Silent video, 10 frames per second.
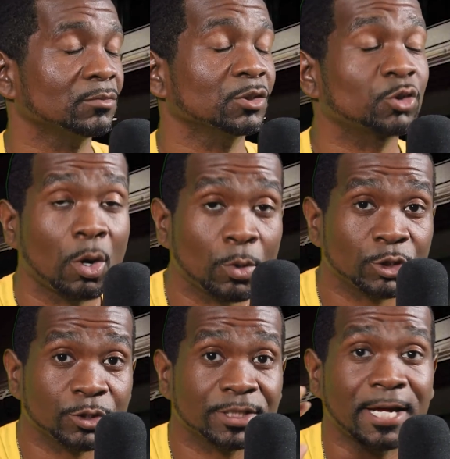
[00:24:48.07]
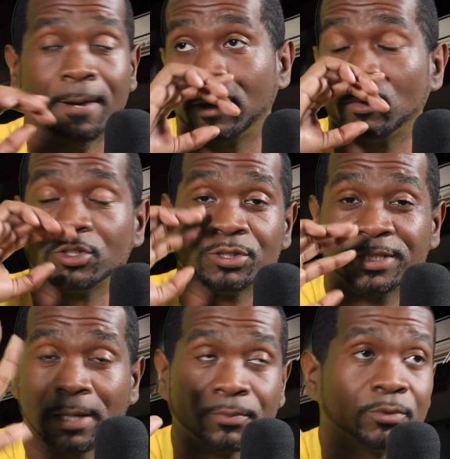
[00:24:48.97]
So I want you to stop. I want you to
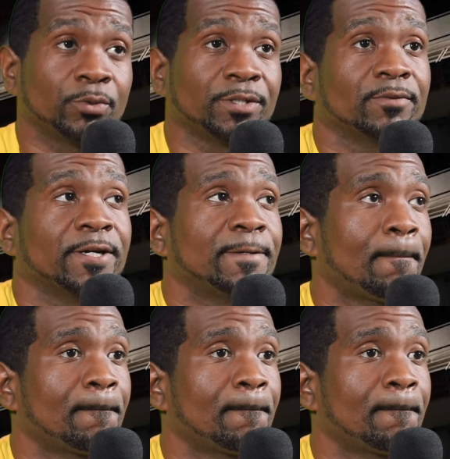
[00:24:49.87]
stop real quick, right?